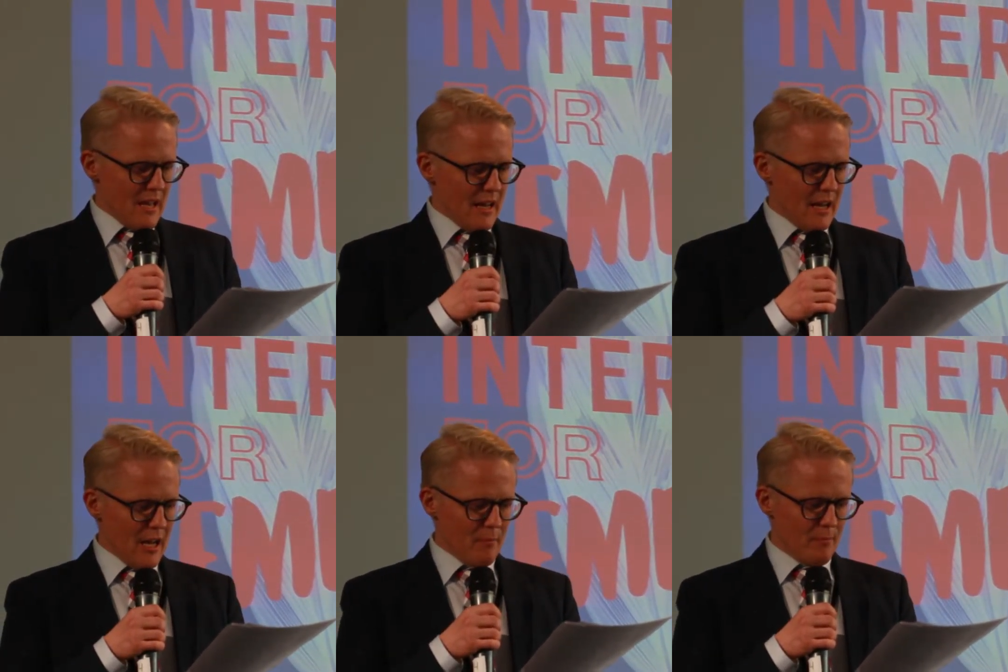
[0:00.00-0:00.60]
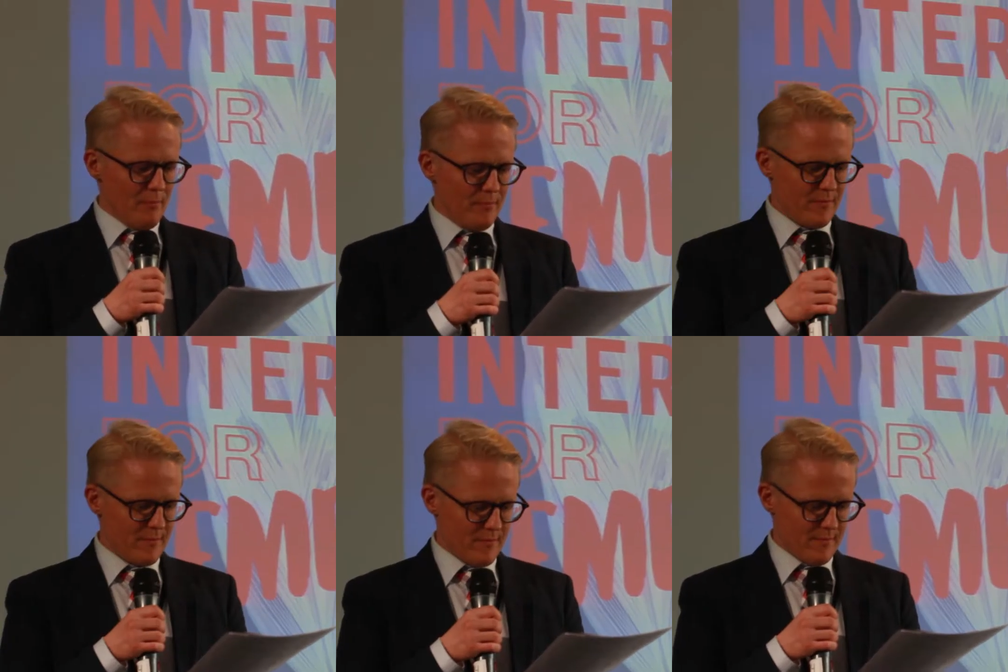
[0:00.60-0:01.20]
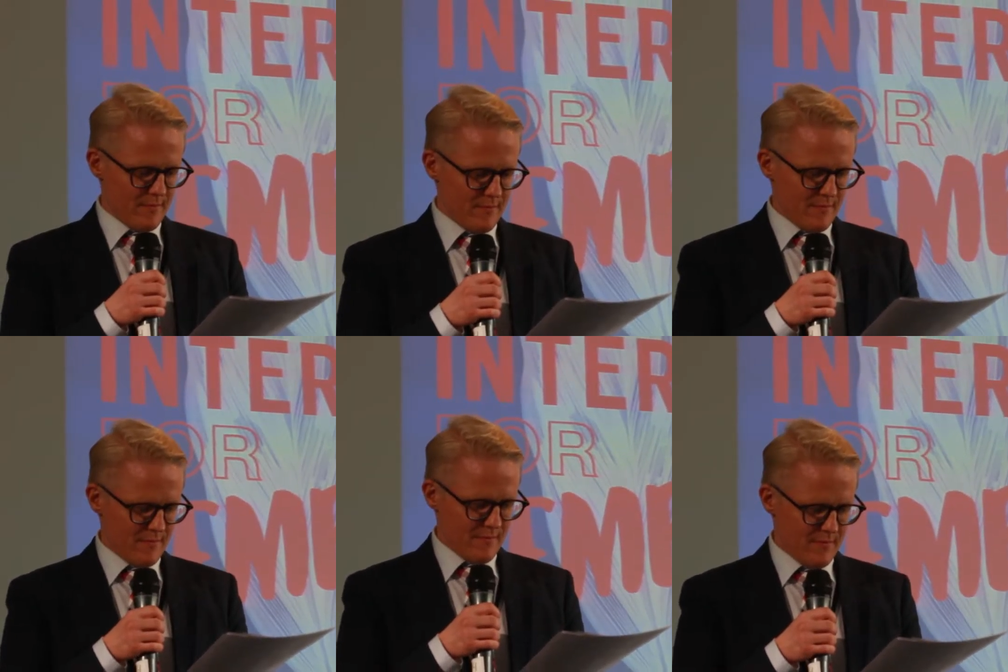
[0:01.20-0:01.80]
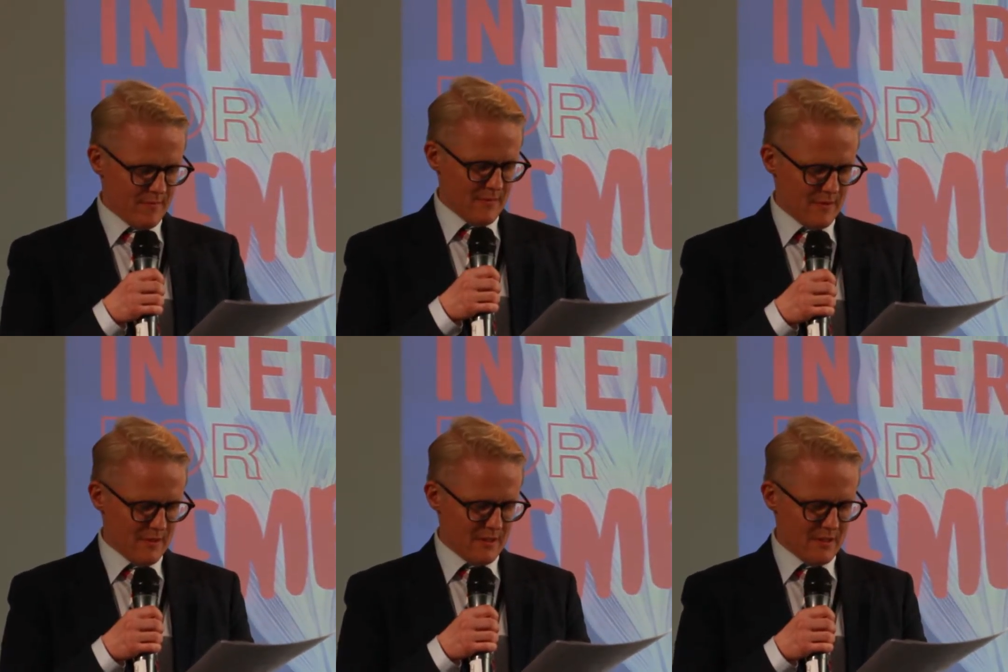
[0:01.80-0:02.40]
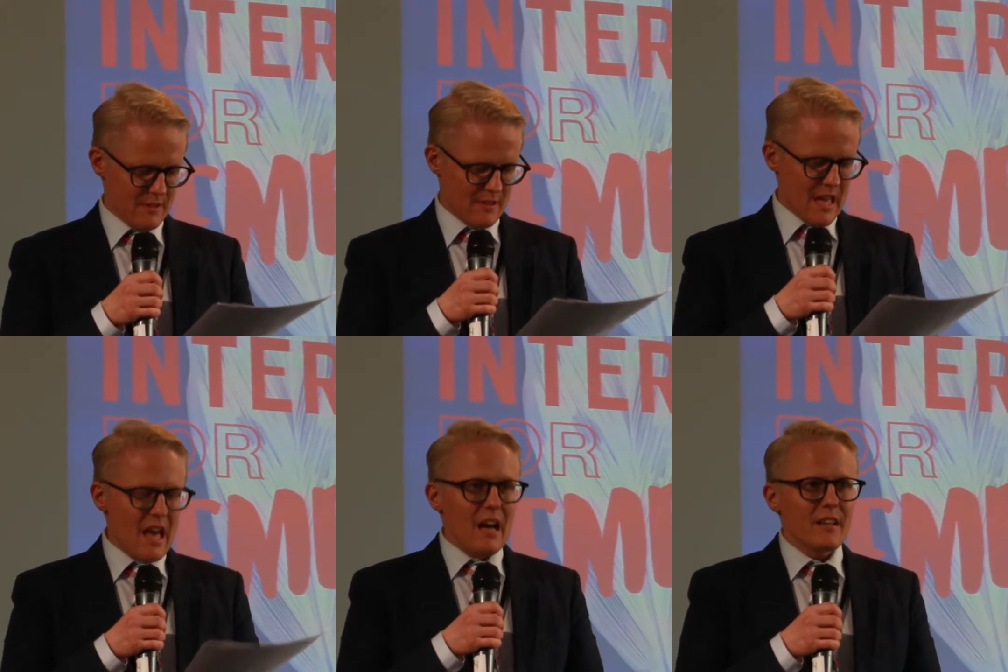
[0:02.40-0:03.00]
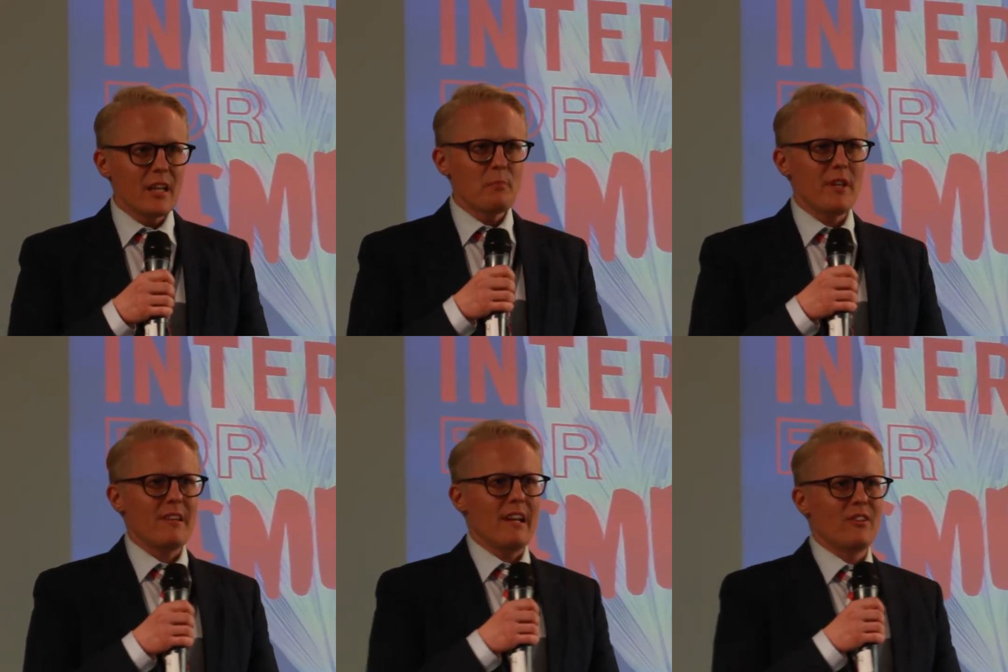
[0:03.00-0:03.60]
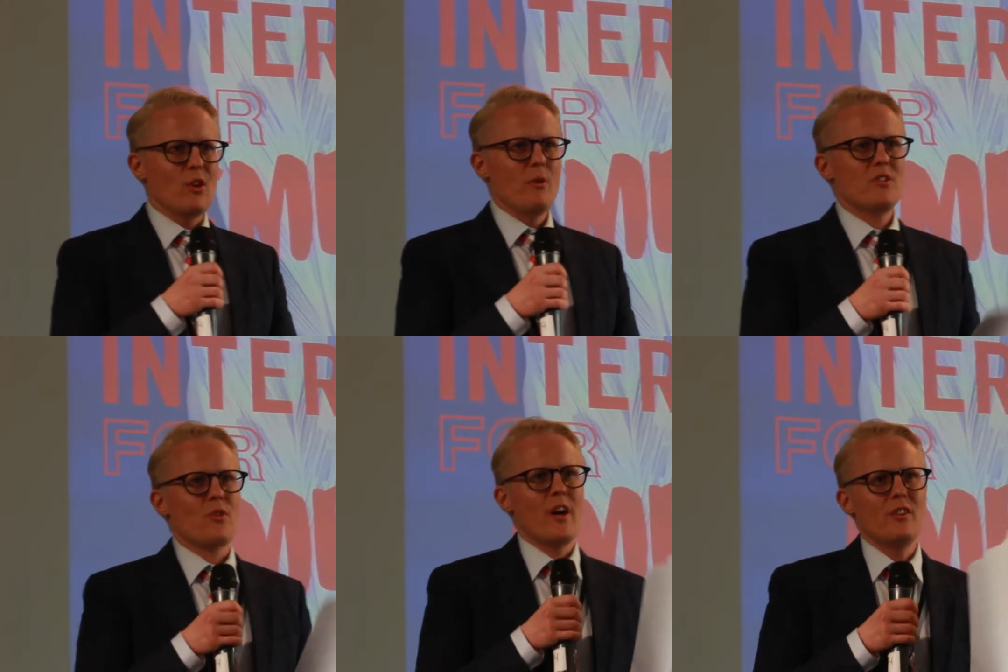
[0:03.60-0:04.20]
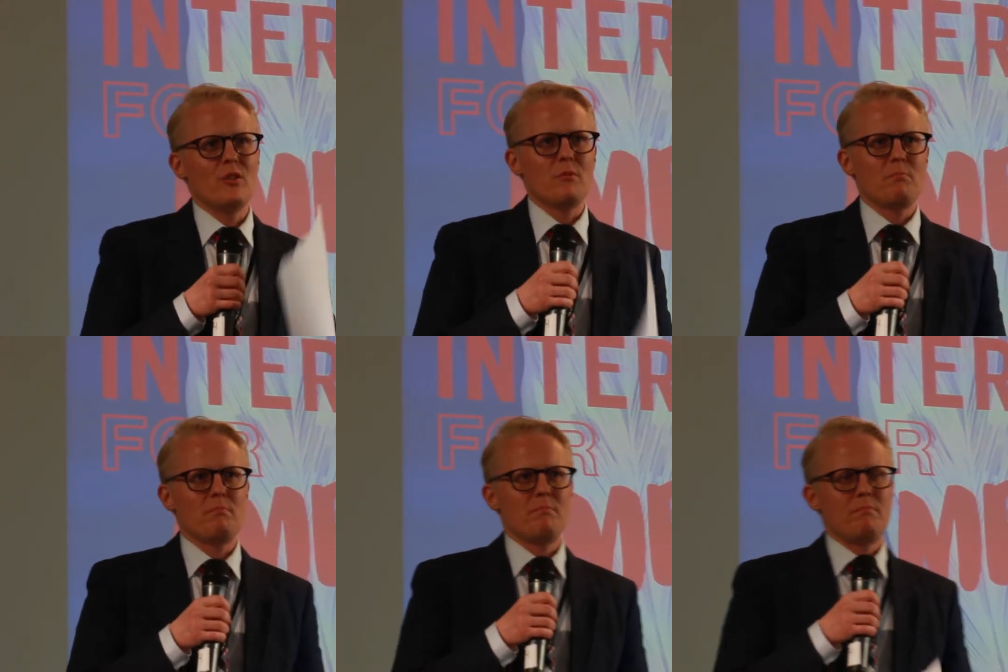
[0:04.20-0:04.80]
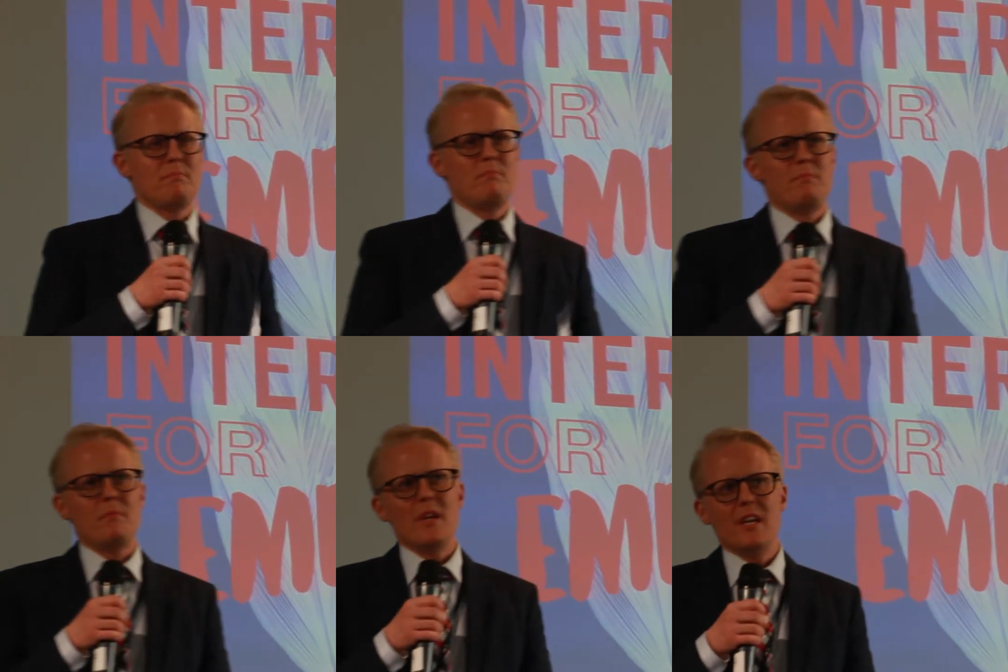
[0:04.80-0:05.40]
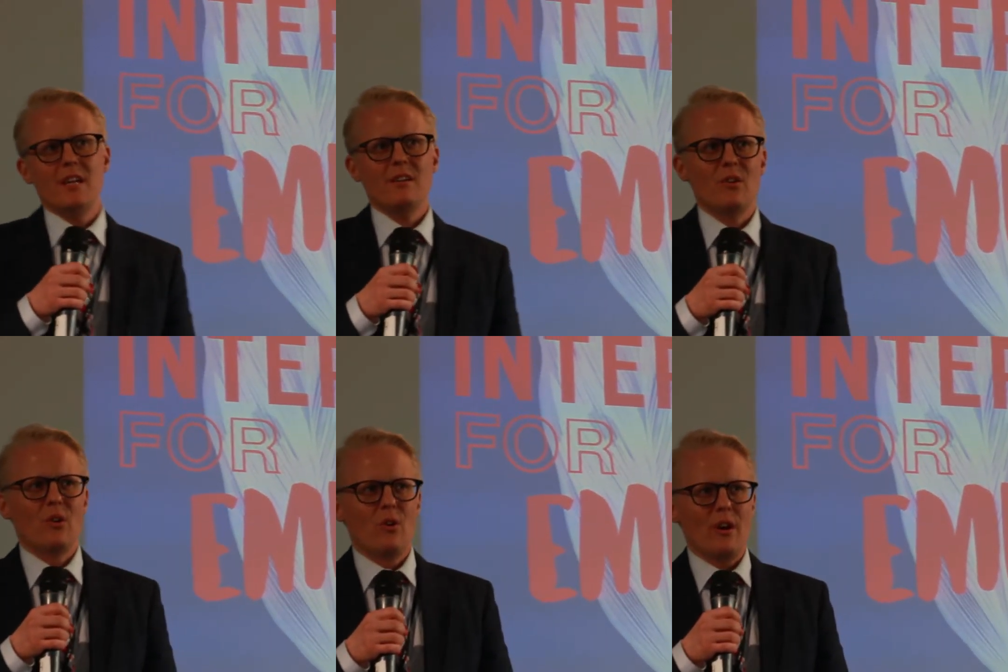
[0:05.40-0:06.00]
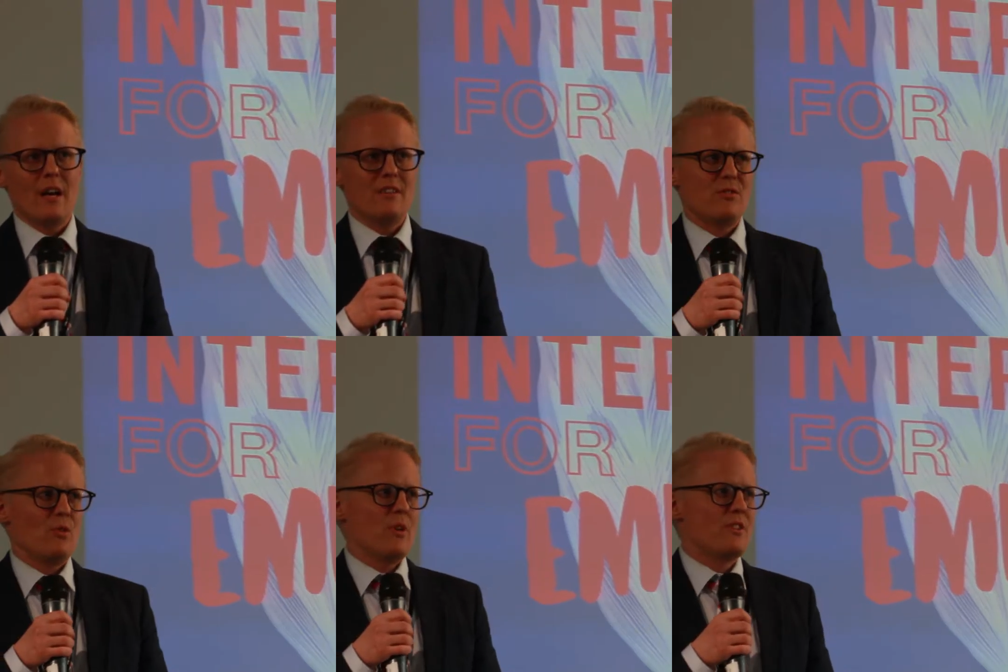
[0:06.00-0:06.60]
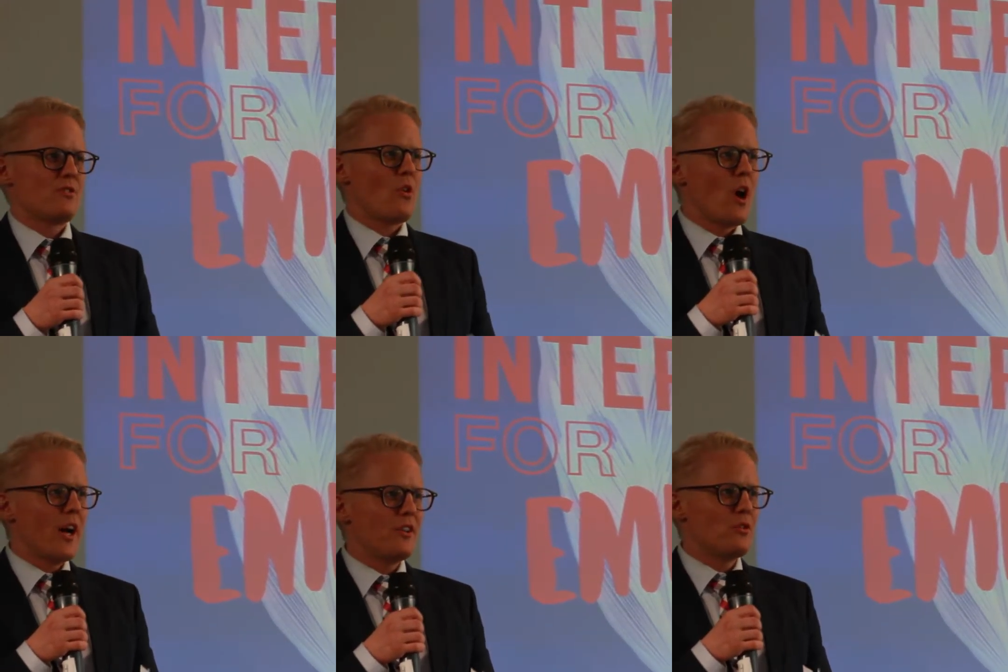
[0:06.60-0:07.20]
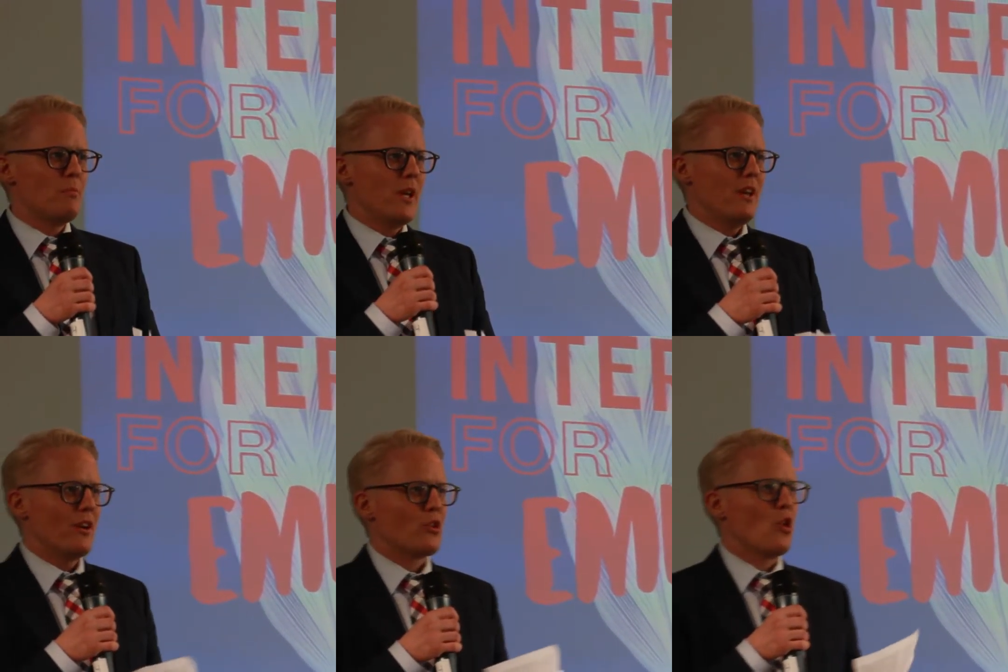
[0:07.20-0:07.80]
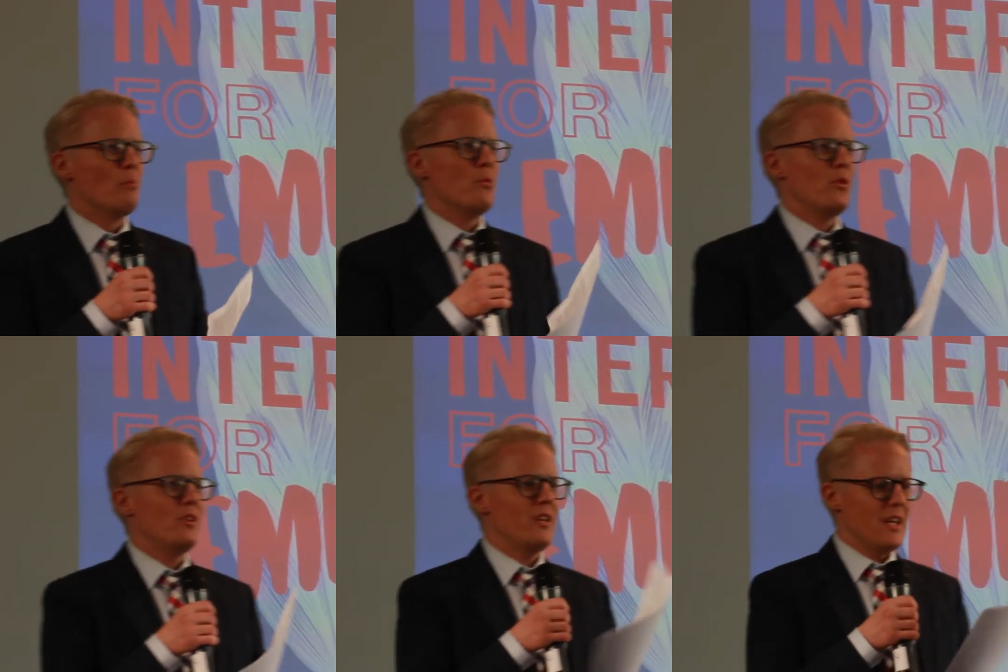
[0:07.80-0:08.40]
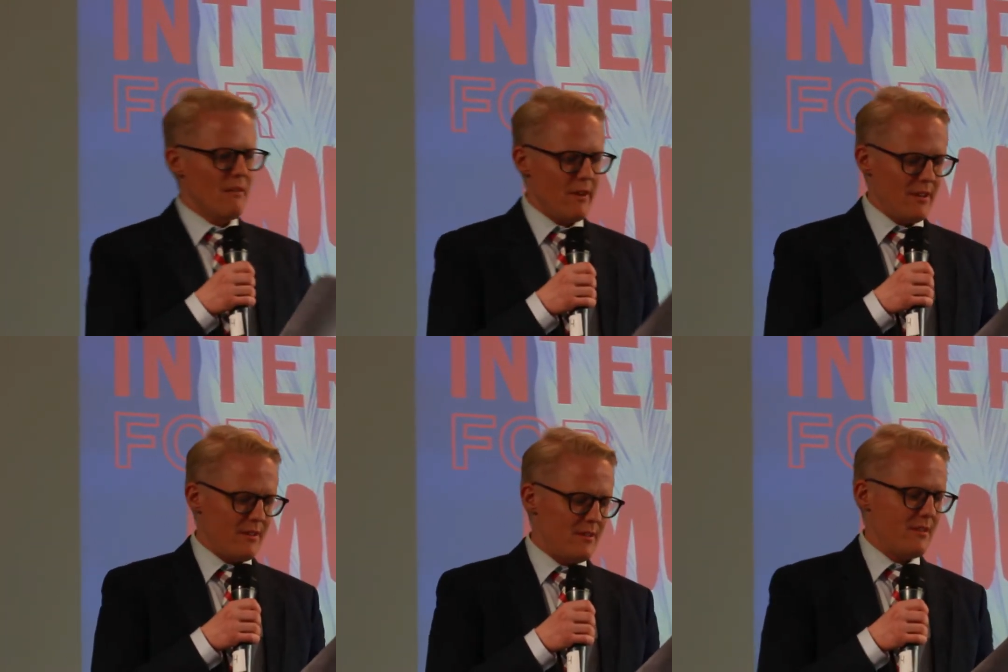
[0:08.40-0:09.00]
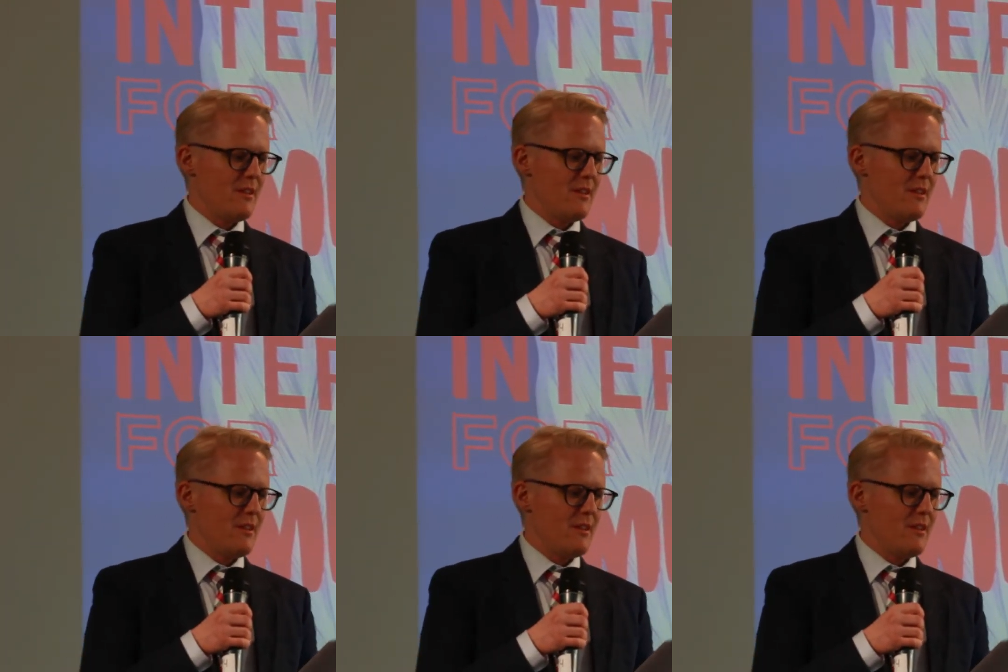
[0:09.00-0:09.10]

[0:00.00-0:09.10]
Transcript: Um, I think Pixelache is always trying to be, or has always tried to be, a community event.